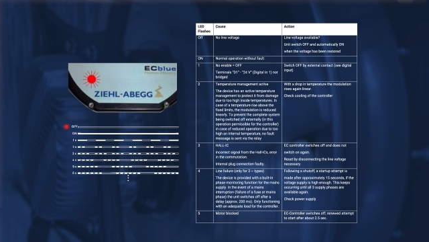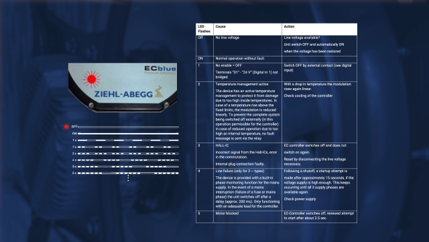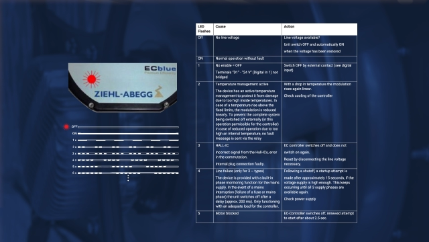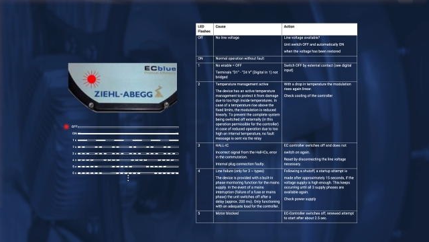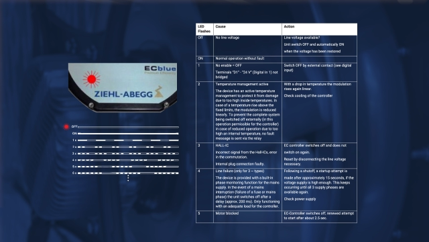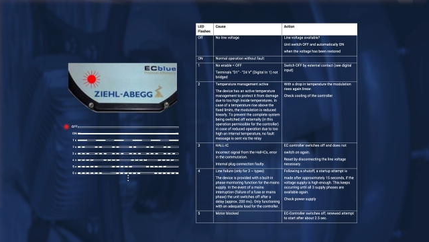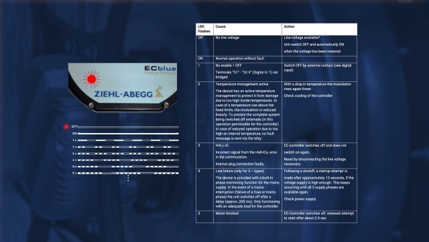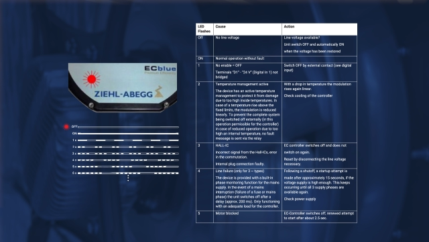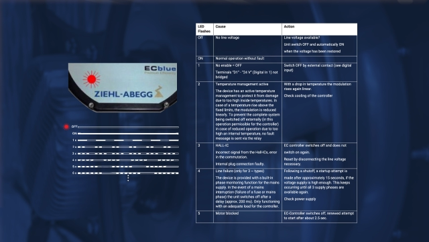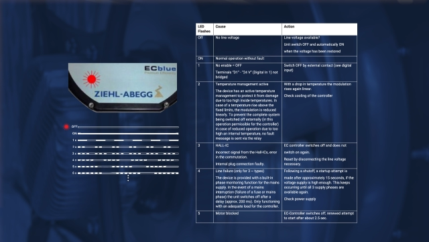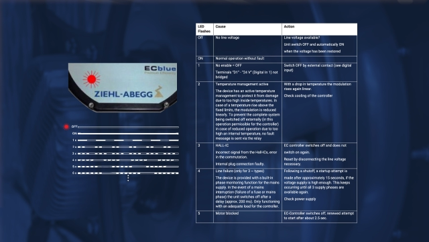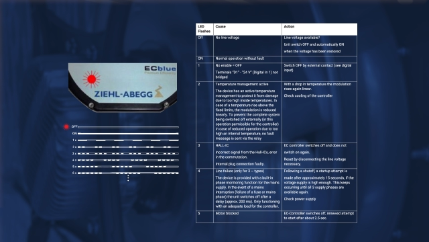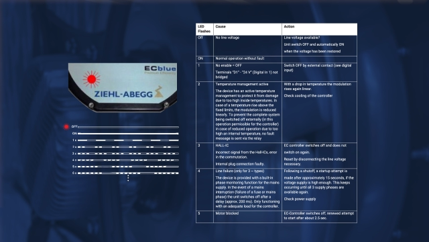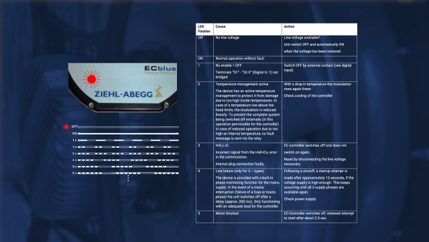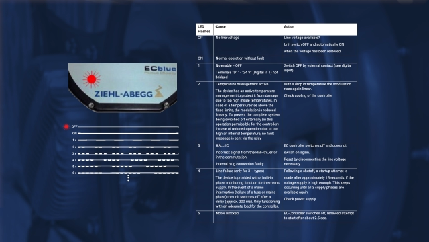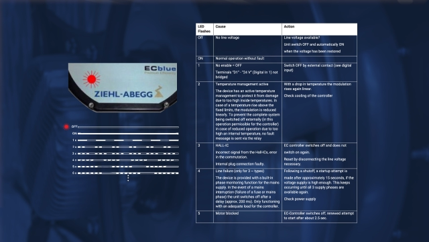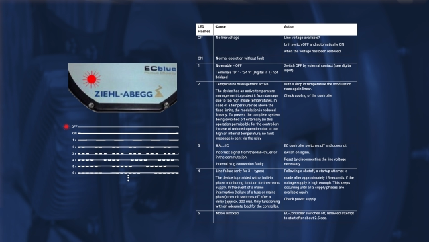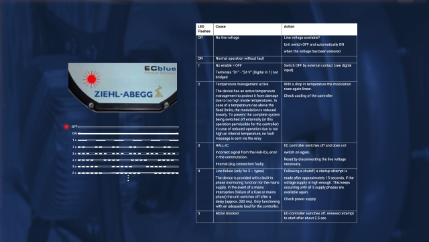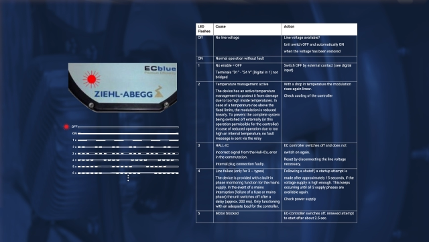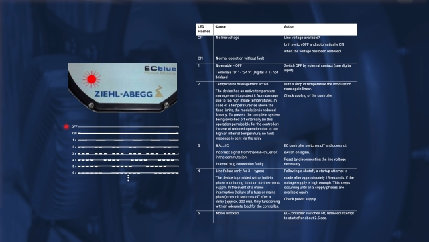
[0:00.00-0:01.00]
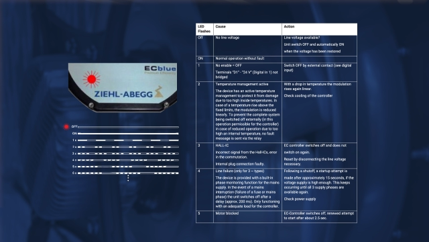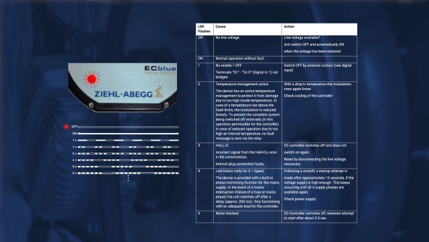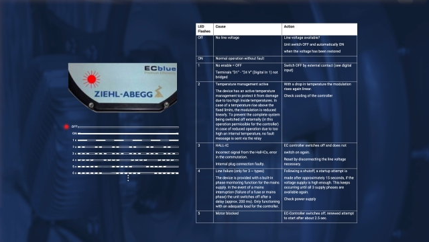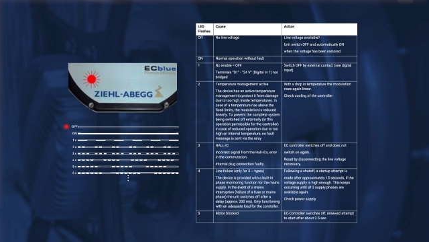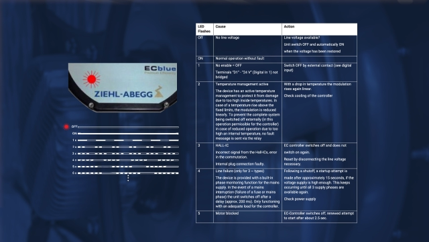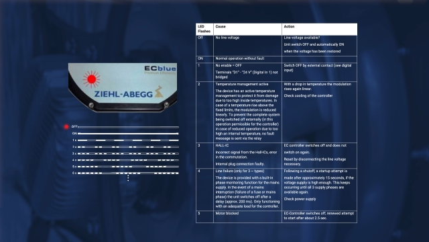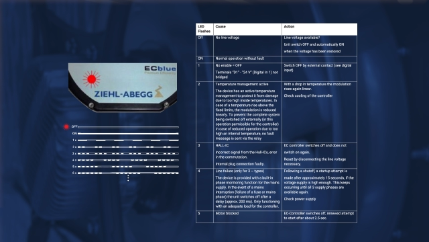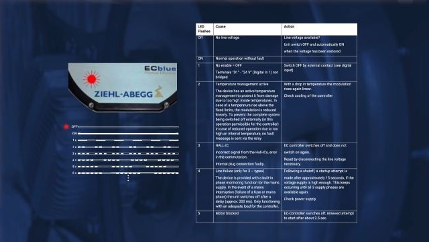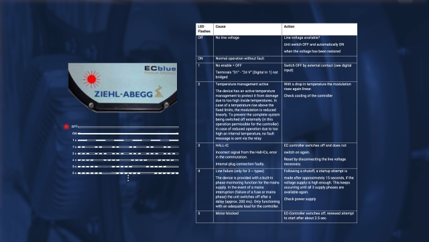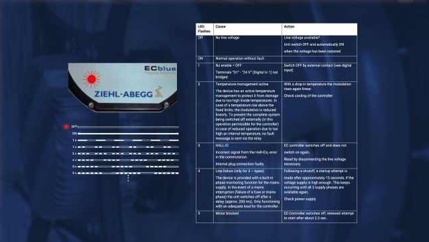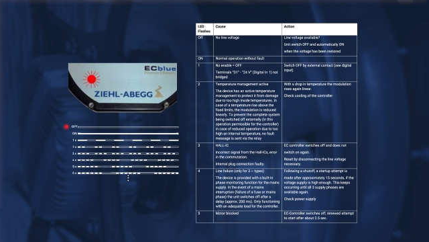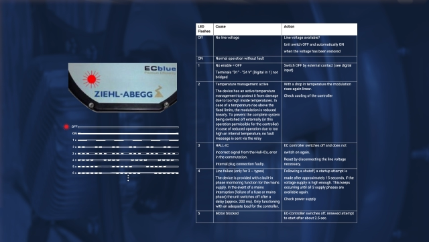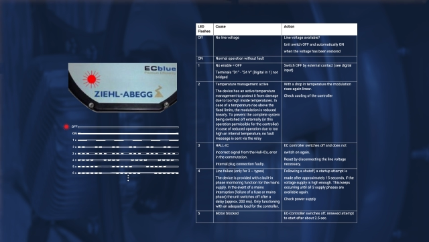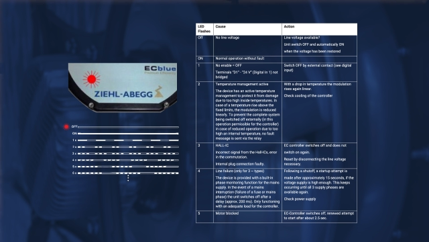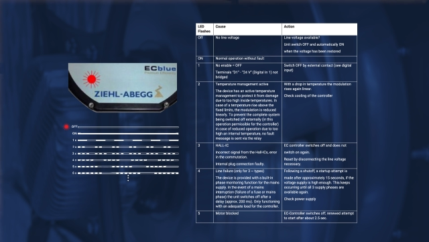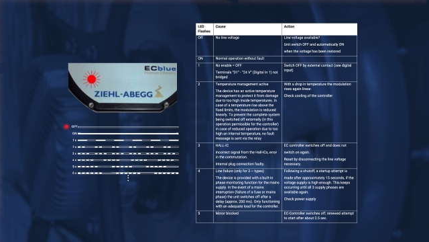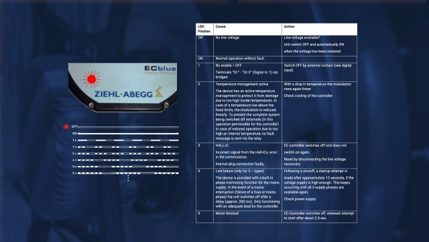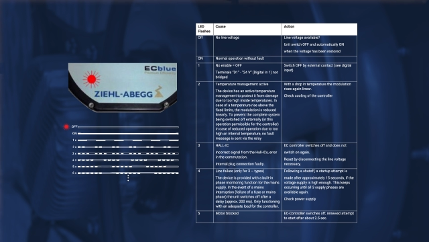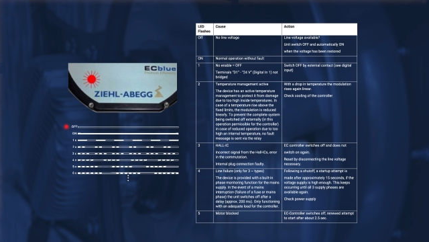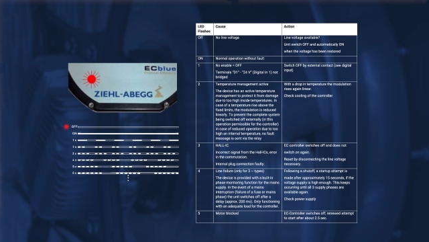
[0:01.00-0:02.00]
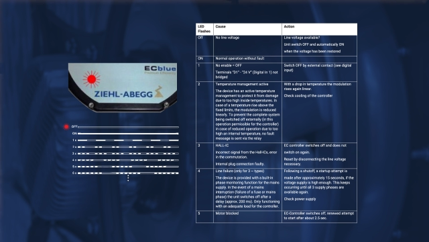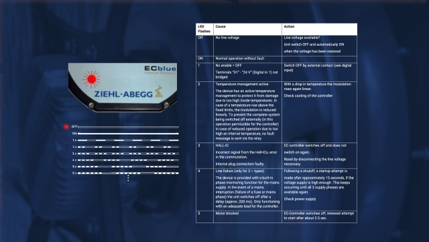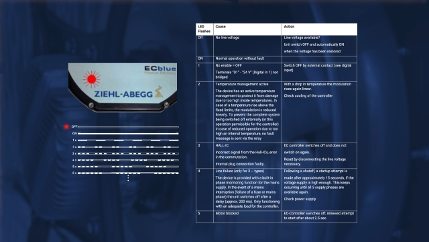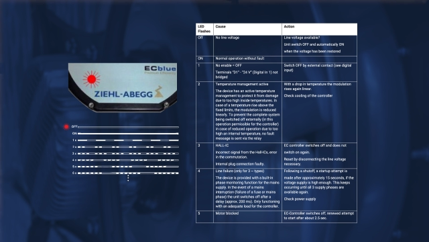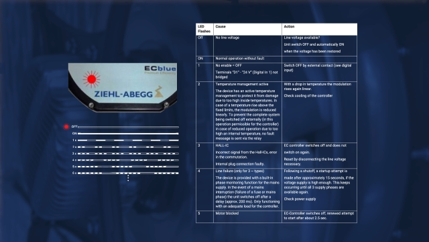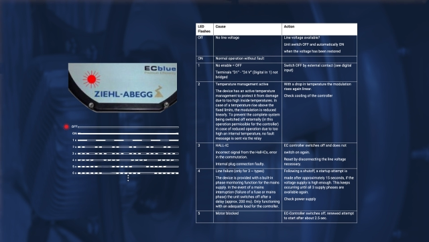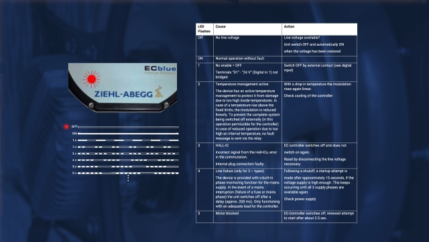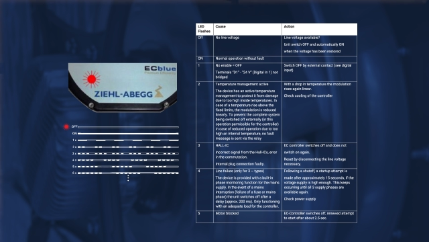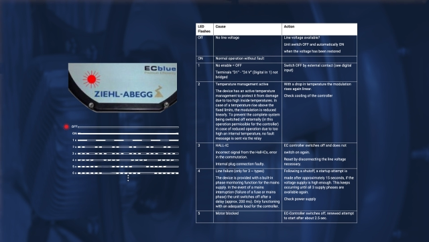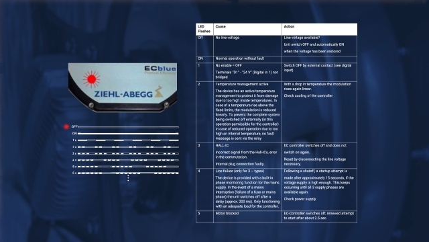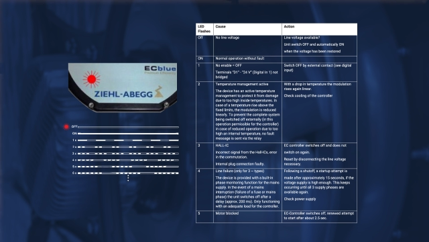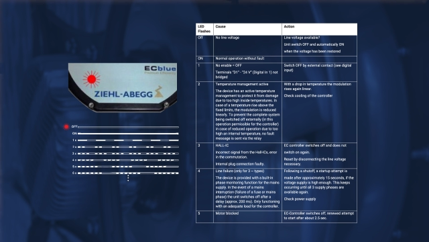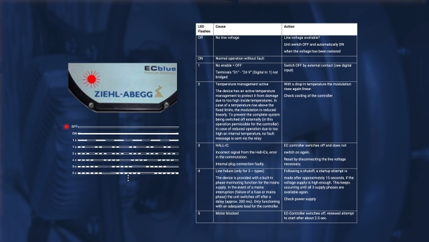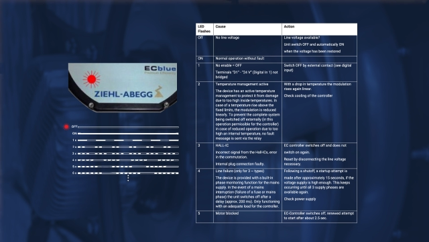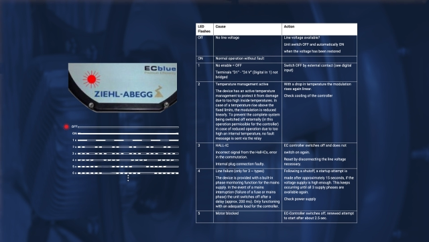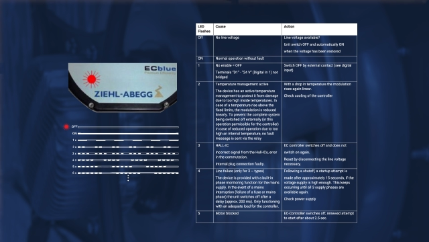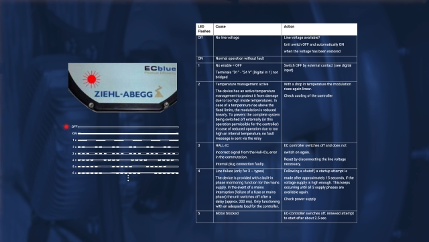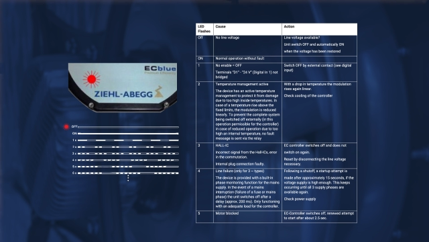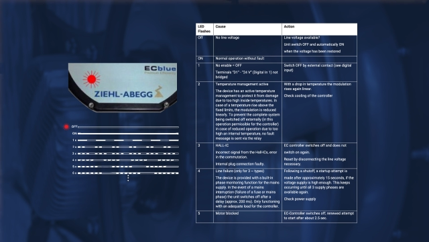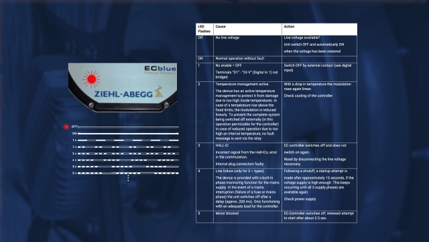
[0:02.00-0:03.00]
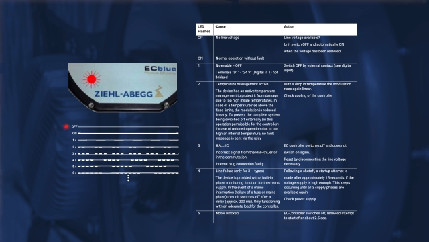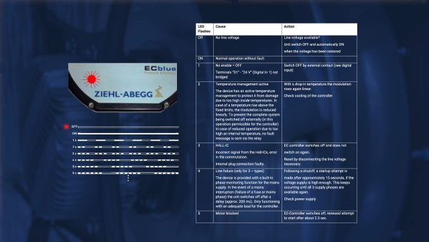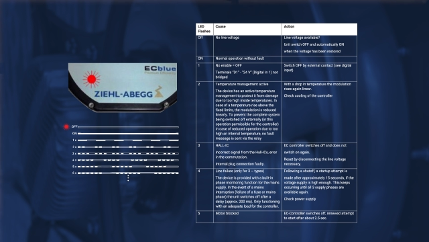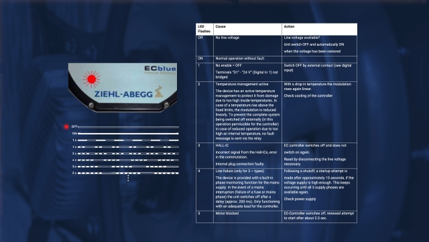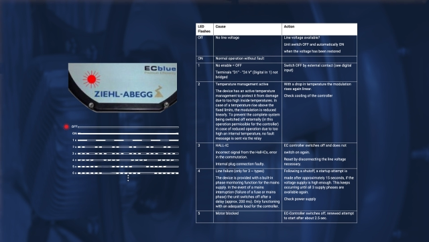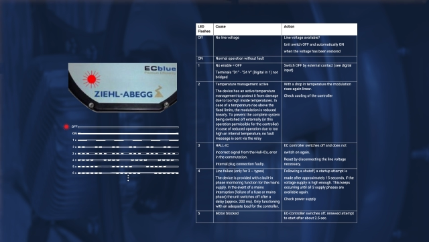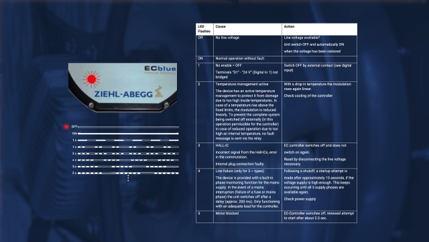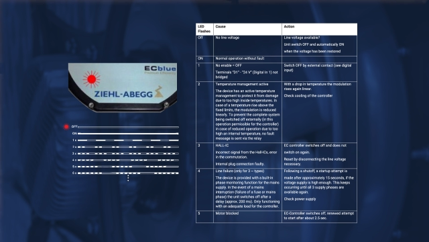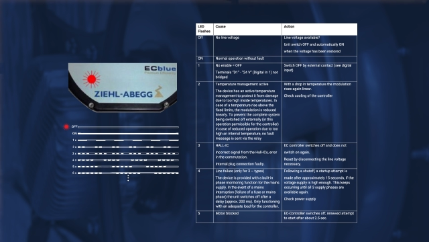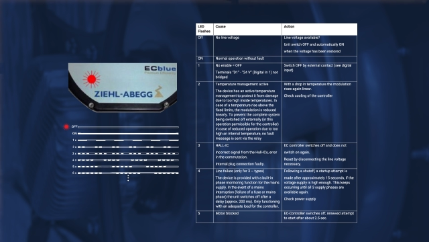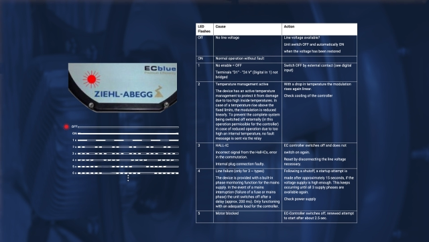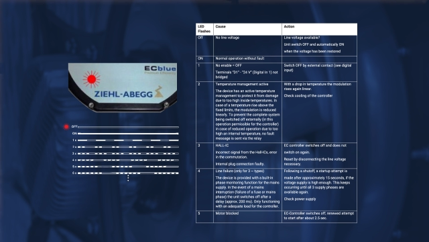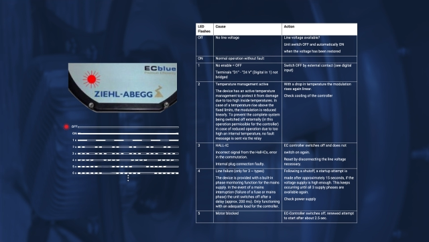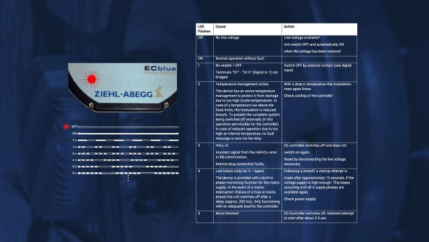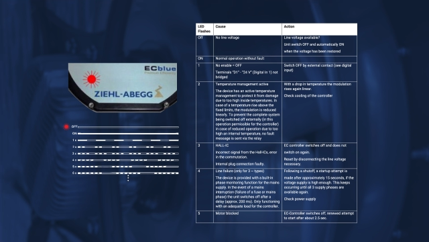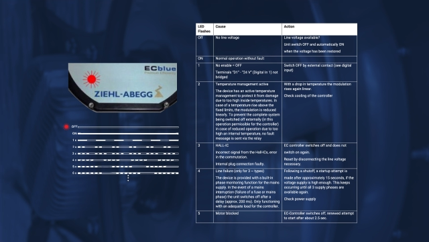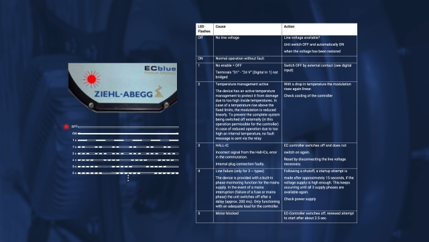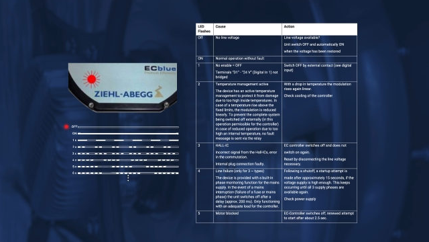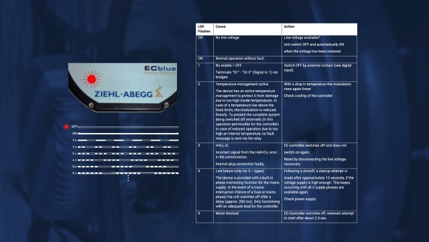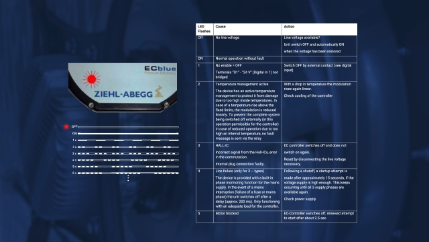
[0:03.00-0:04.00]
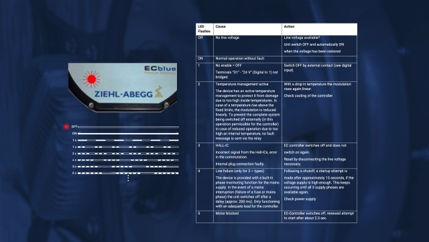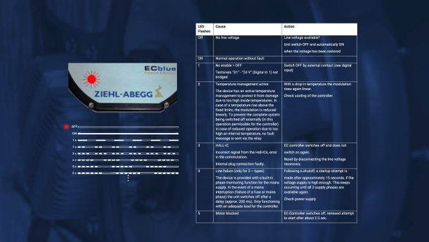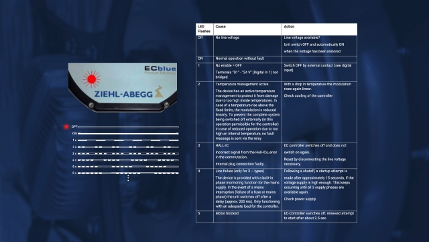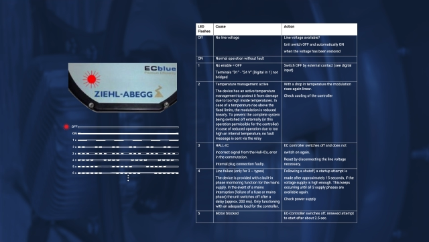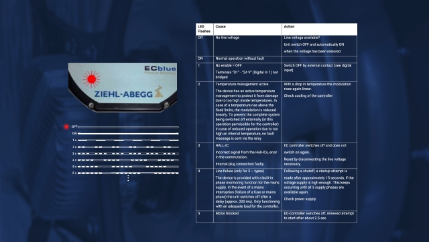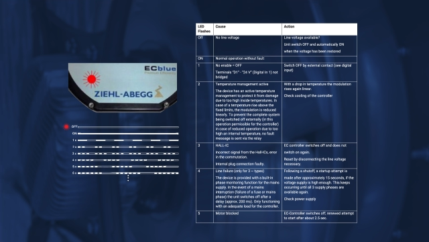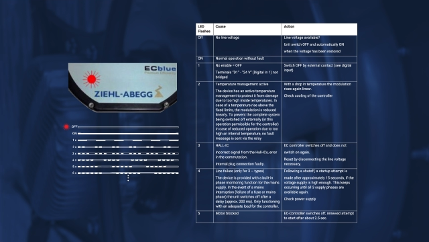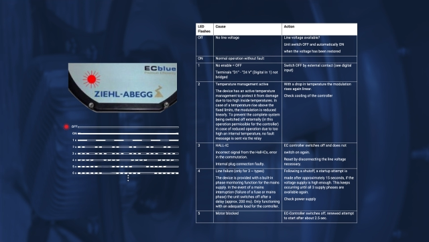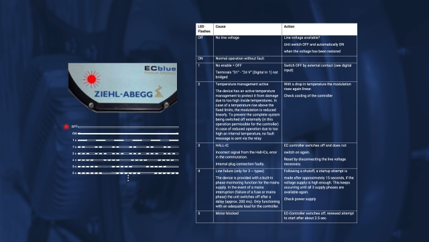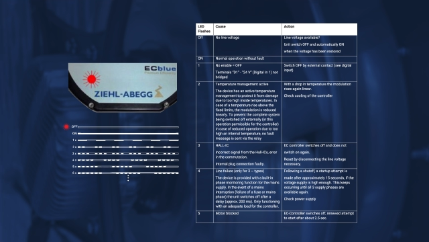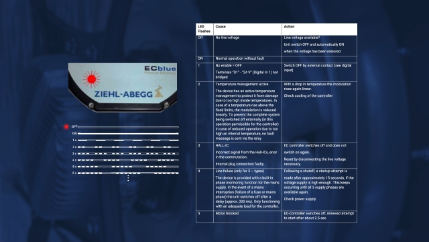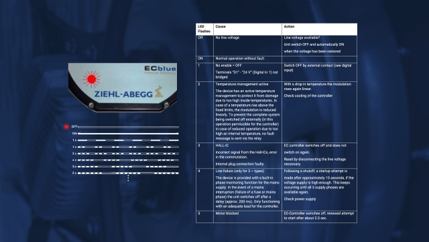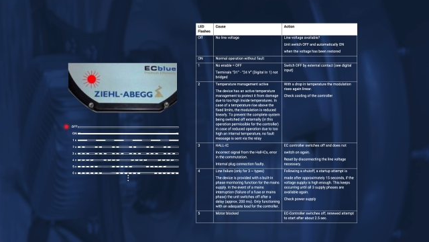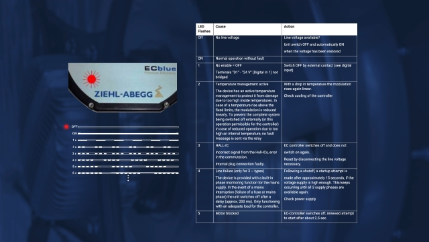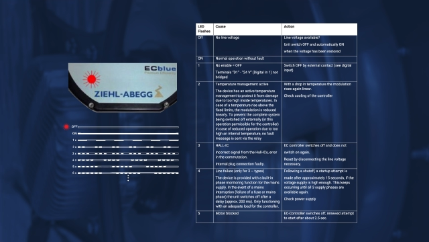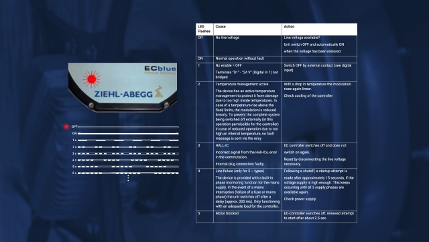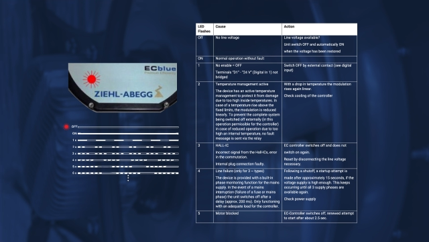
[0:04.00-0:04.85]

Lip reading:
Nobody's mouth can be seen.